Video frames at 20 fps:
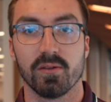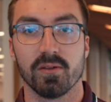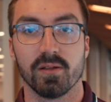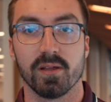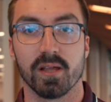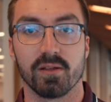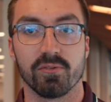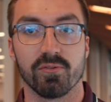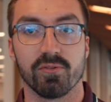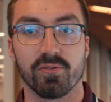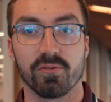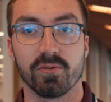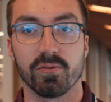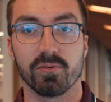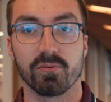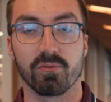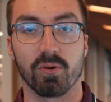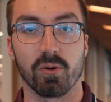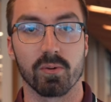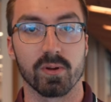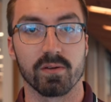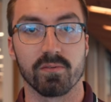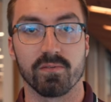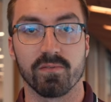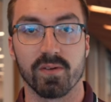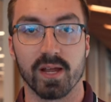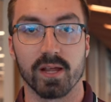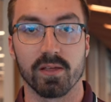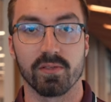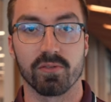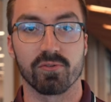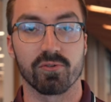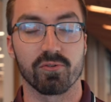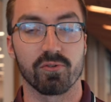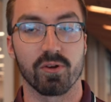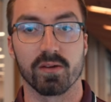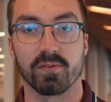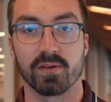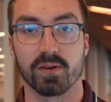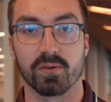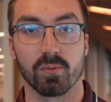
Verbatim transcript: yeah, just growing in faith, striving